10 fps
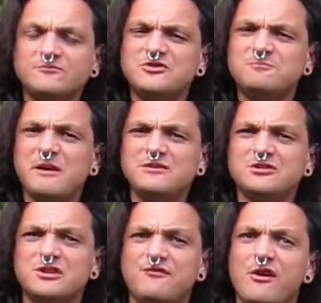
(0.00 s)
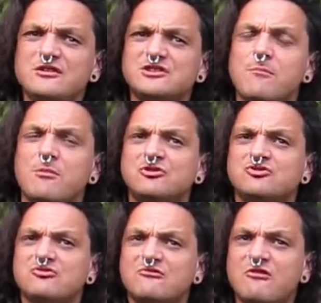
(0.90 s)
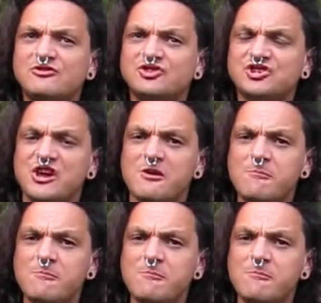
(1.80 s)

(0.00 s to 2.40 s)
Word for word: It's basically very similar to a Crunchie.